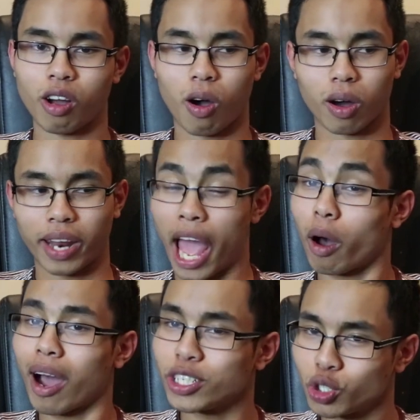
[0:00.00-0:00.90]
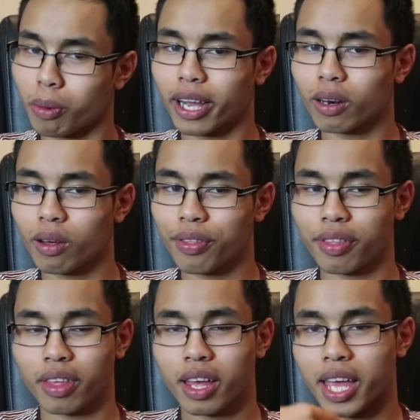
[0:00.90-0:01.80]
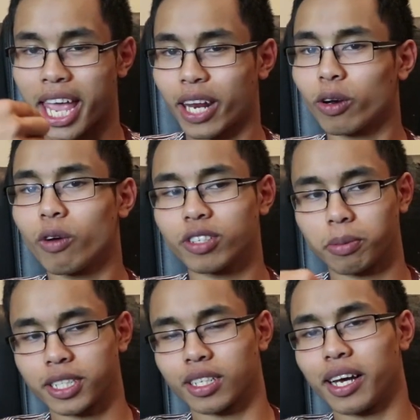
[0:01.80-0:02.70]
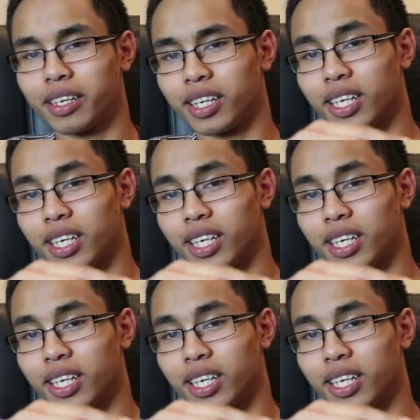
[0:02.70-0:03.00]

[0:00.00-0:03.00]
on how I do my cloth, head on over to my site.